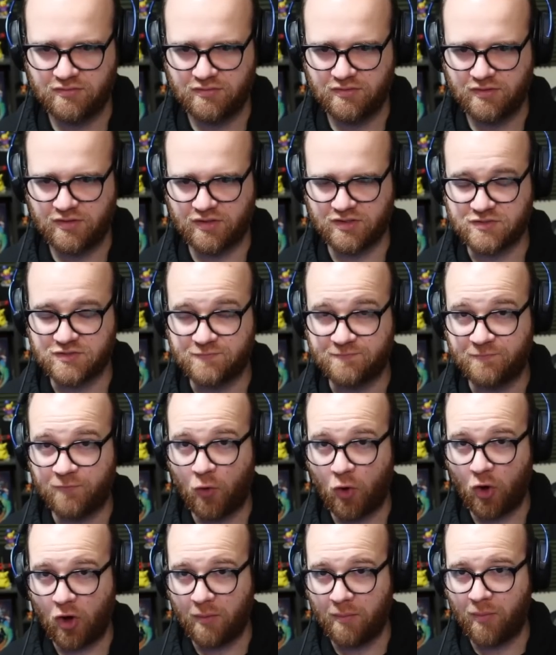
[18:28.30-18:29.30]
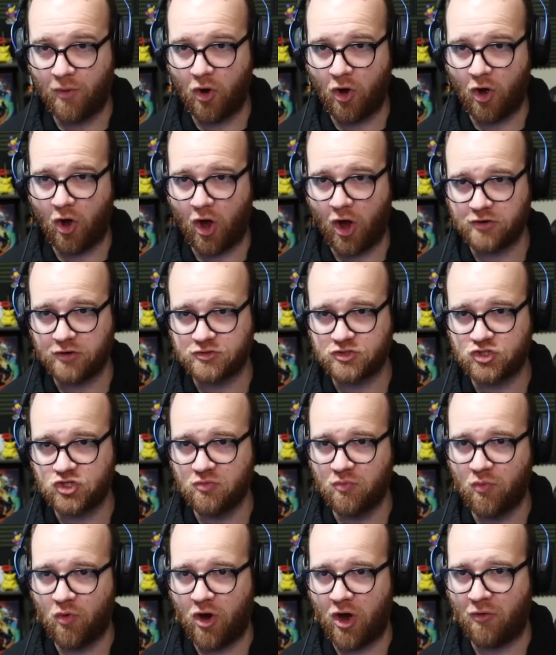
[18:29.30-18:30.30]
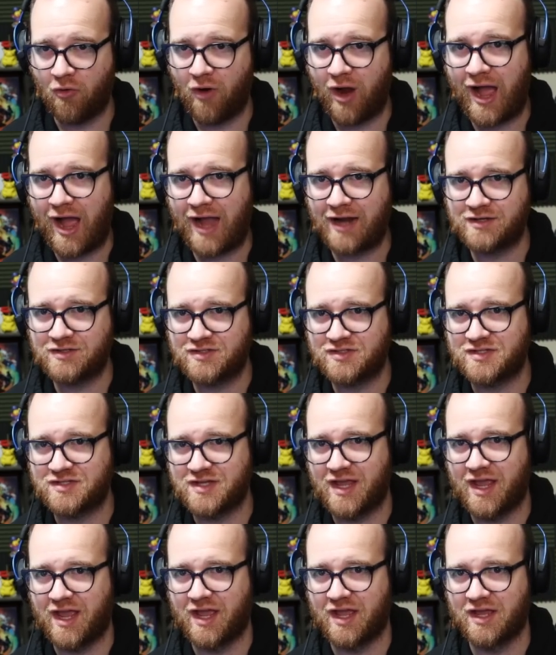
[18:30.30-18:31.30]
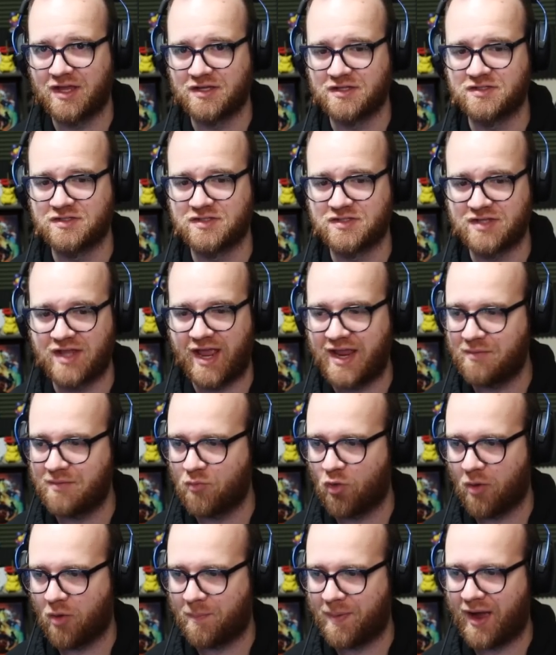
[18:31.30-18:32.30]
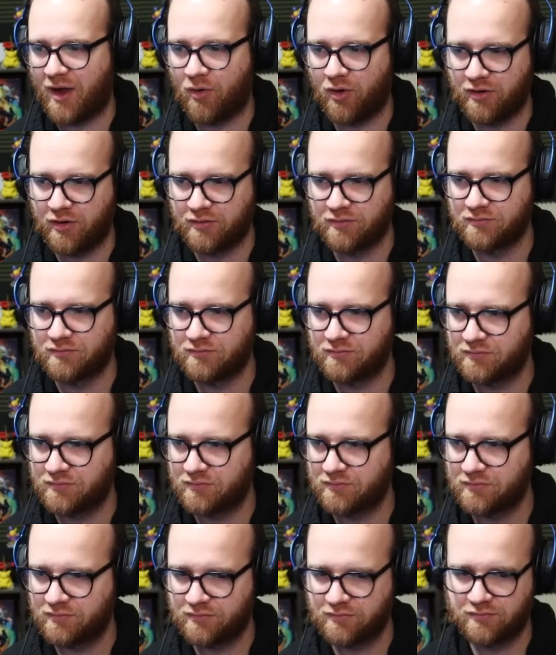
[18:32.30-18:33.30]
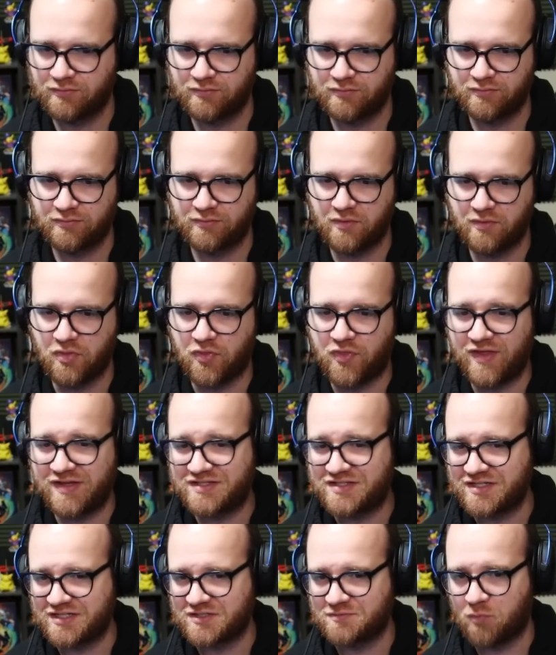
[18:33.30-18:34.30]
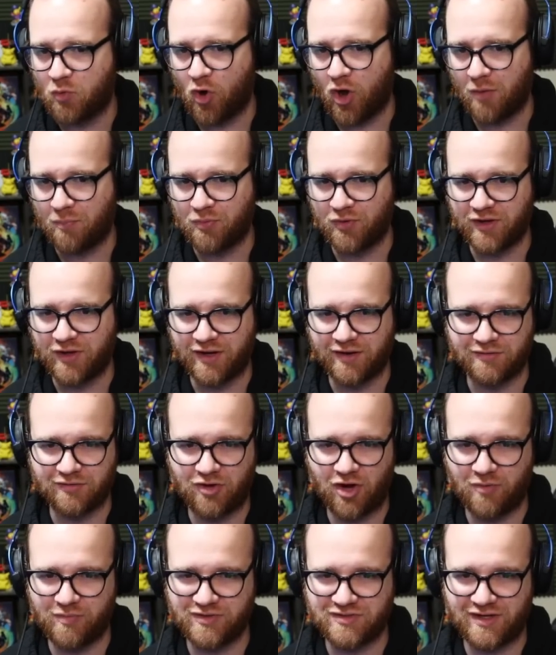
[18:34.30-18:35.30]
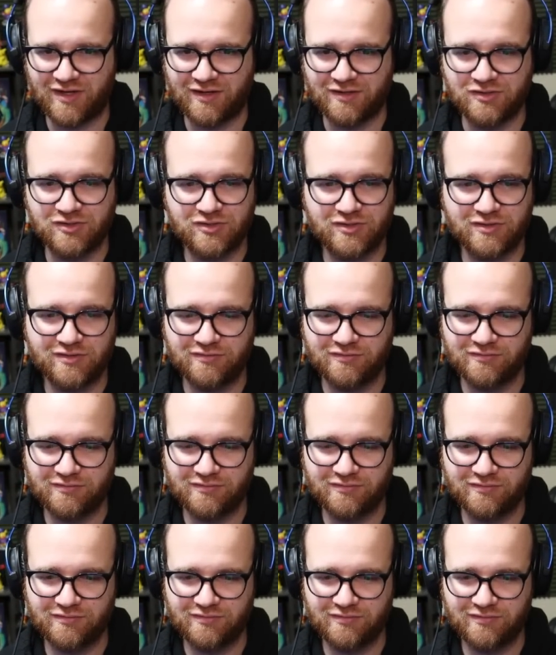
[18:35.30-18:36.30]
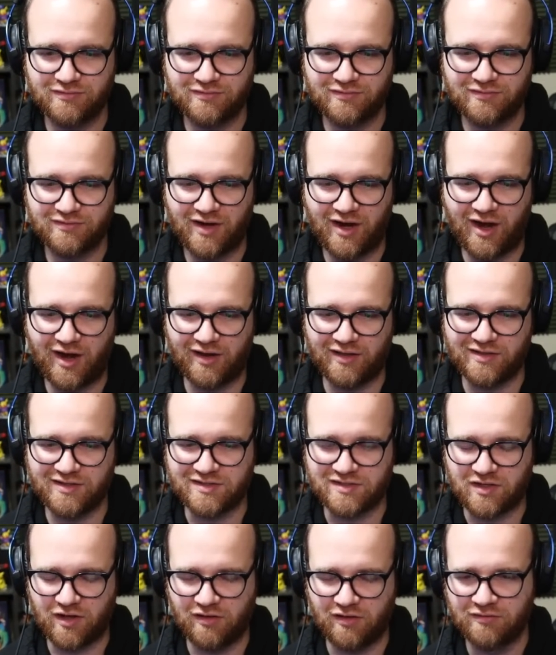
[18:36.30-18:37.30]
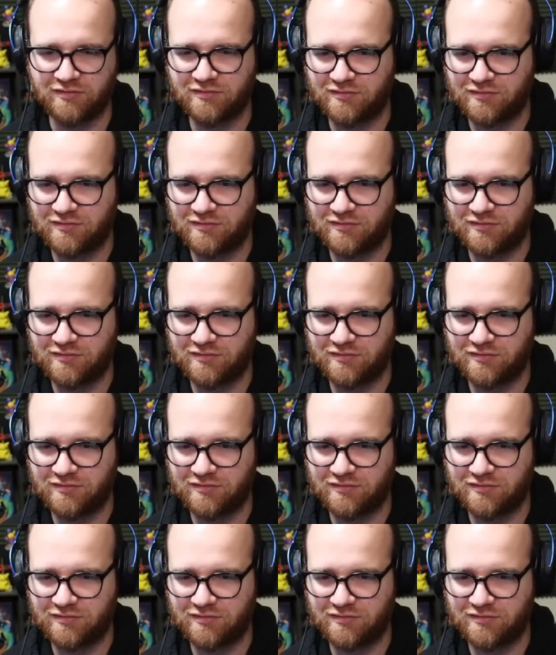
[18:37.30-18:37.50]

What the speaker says: Because 2 more rocks is 8 more power. This is more putting it in Karmatage. Alright, let's go.